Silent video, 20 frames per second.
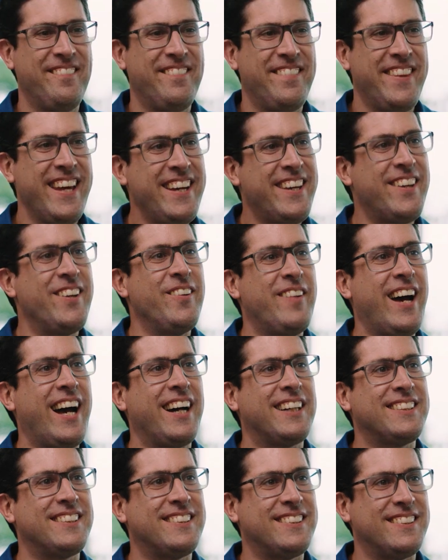Thank you,
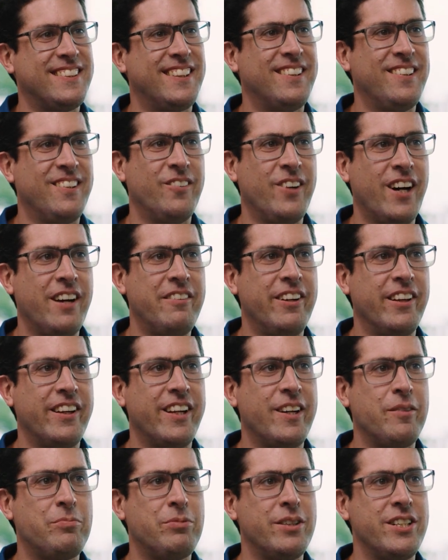Max. Well, I
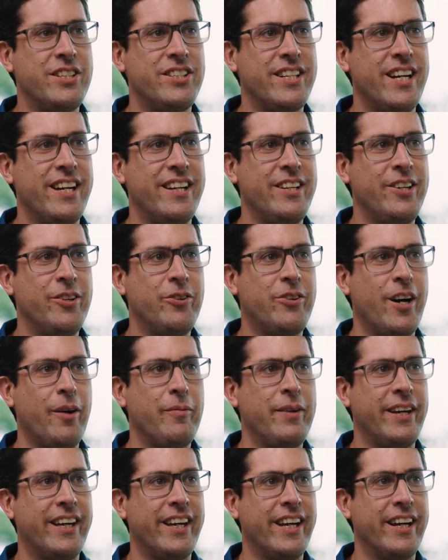really appreciate you
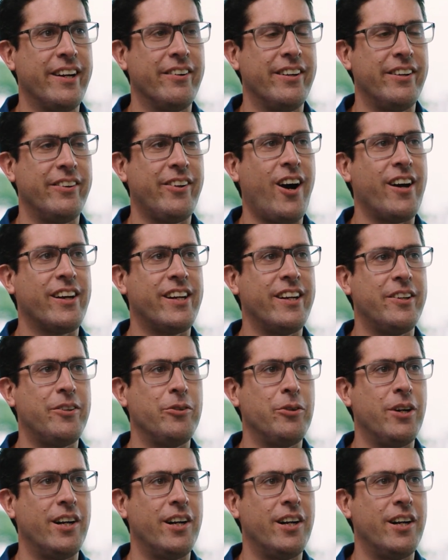coming here and talking to